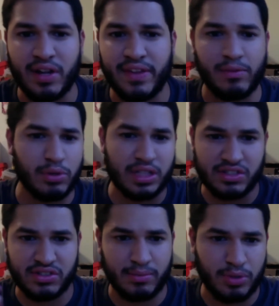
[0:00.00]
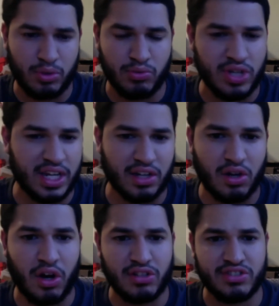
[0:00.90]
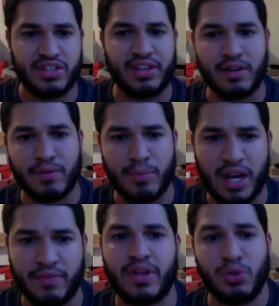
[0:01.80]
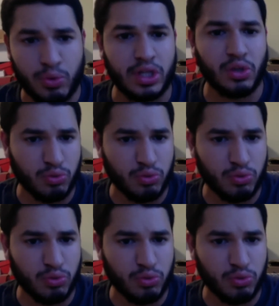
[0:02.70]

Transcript: and they release some new Jaden cards in there from that event, you can use